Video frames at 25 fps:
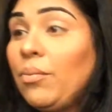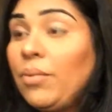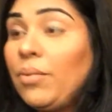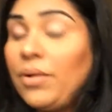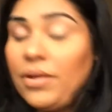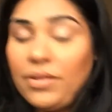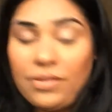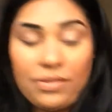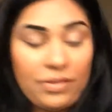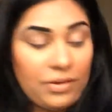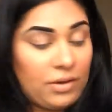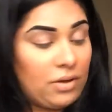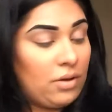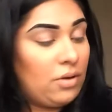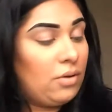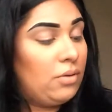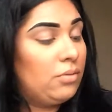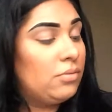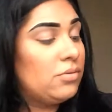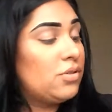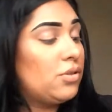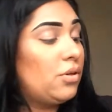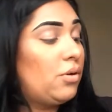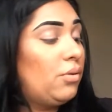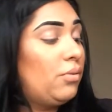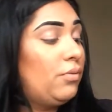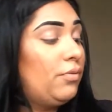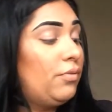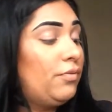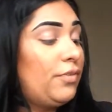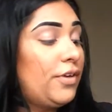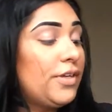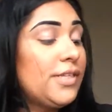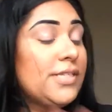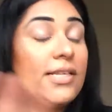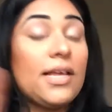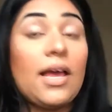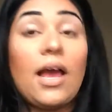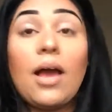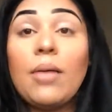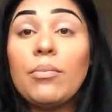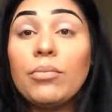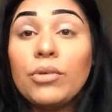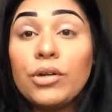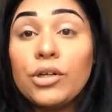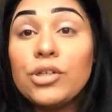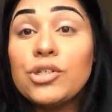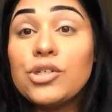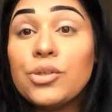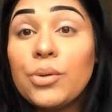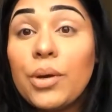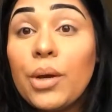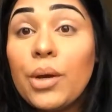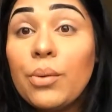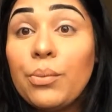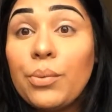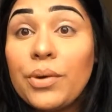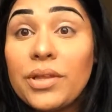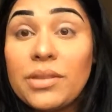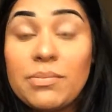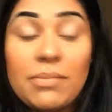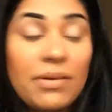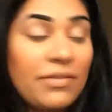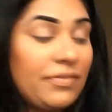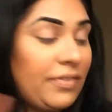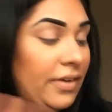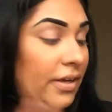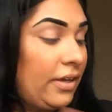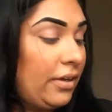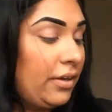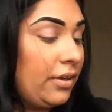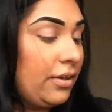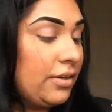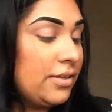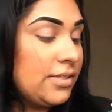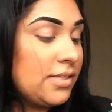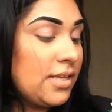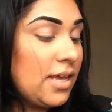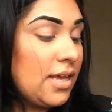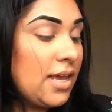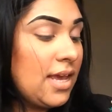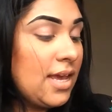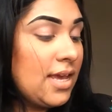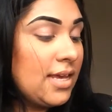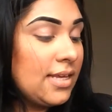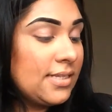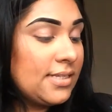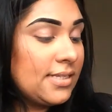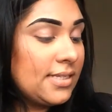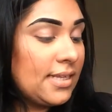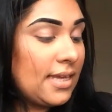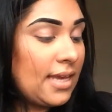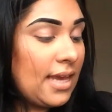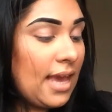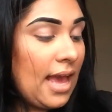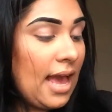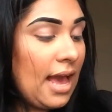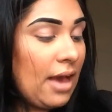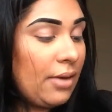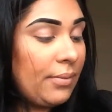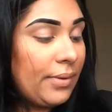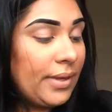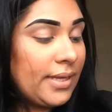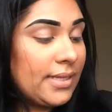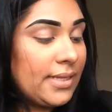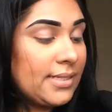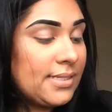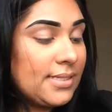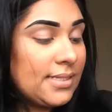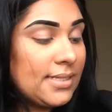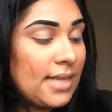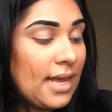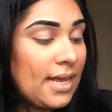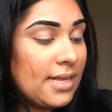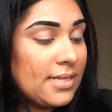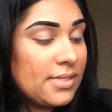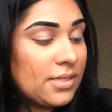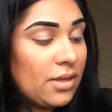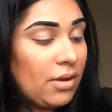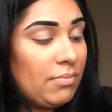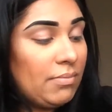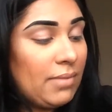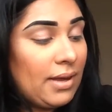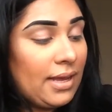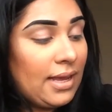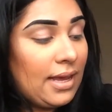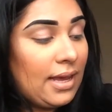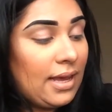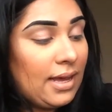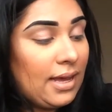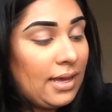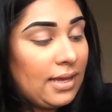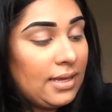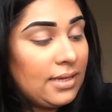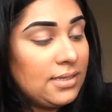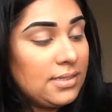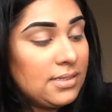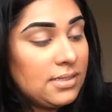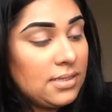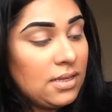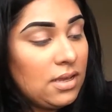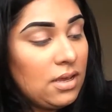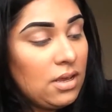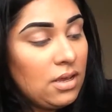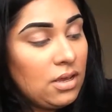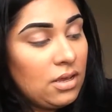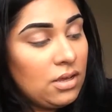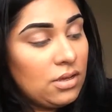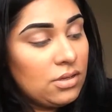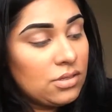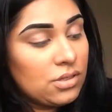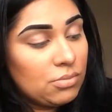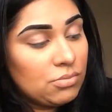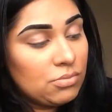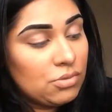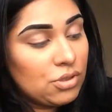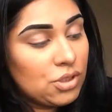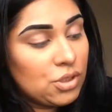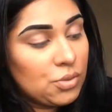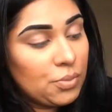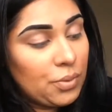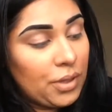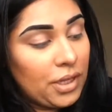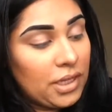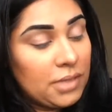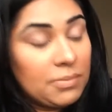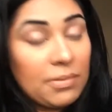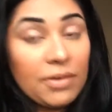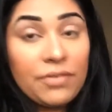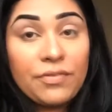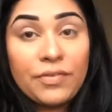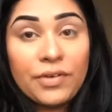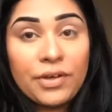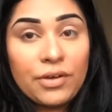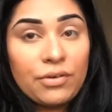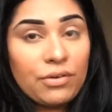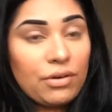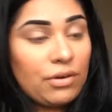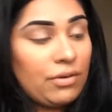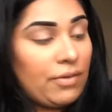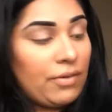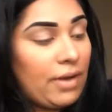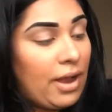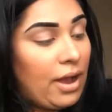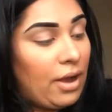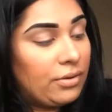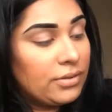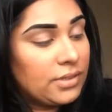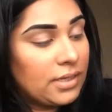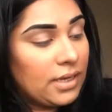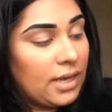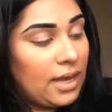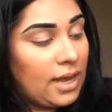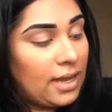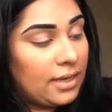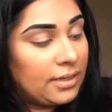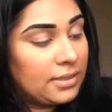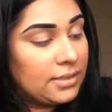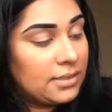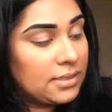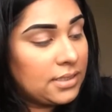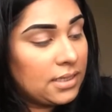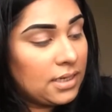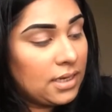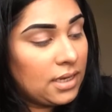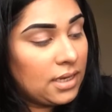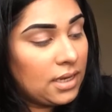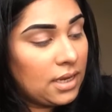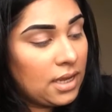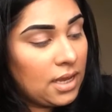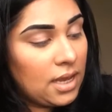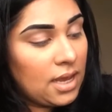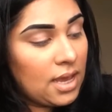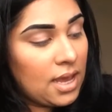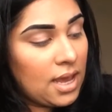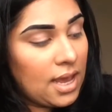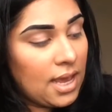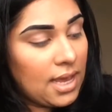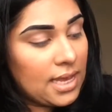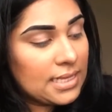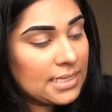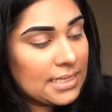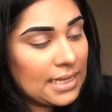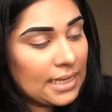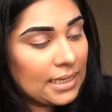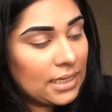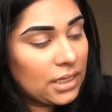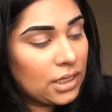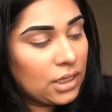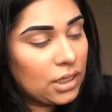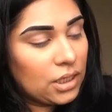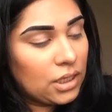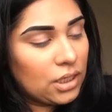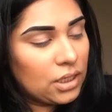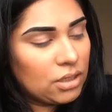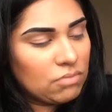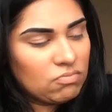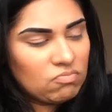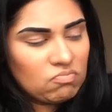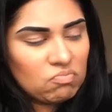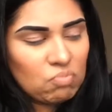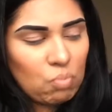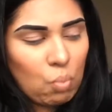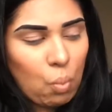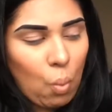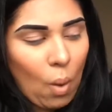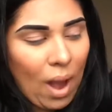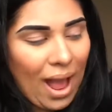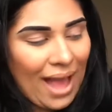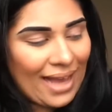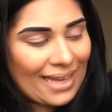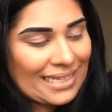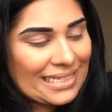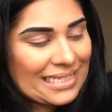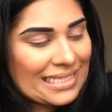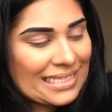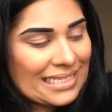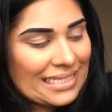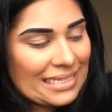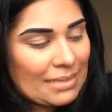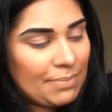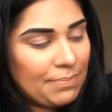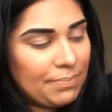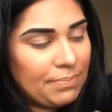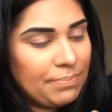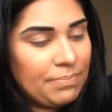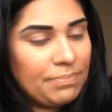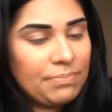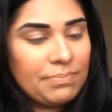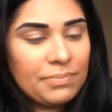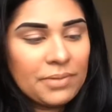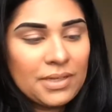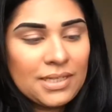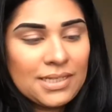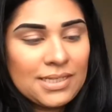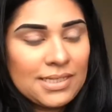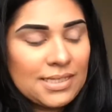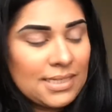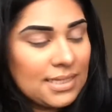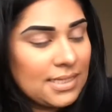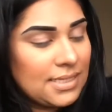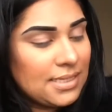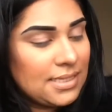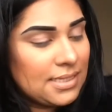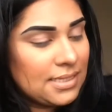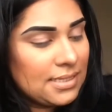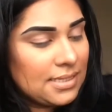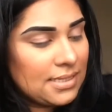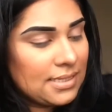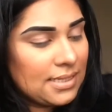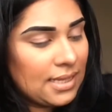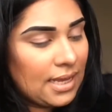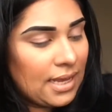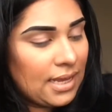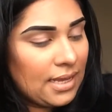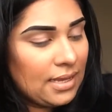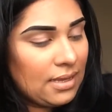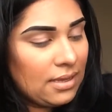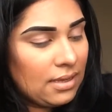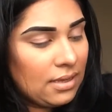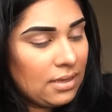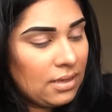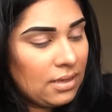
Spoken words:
with the gold. So, firstly, I'm going to do it with my fingers. See how it sets on my eyes. So, I'm just swirling my finger around, and it's like a waxy consistency.